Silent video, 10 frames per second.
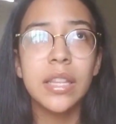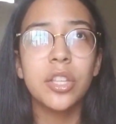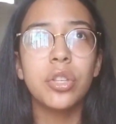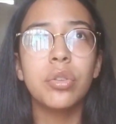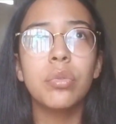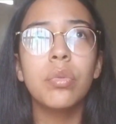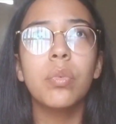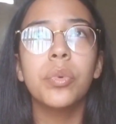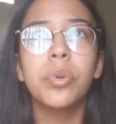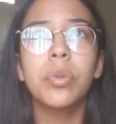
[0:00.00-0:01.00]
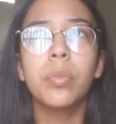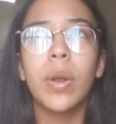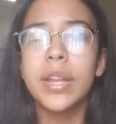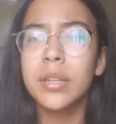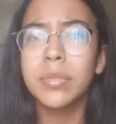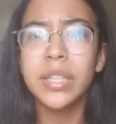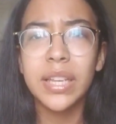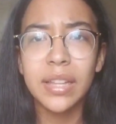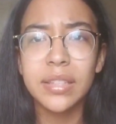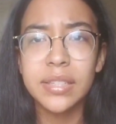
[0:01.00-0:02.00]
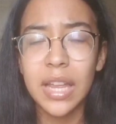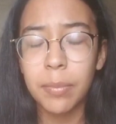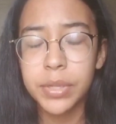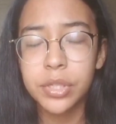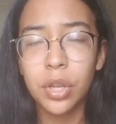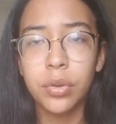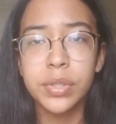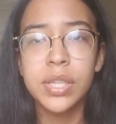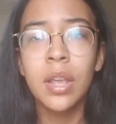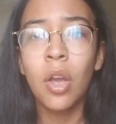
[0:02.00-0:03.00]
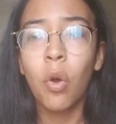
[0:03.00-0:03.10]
that you will randomly get these episodes,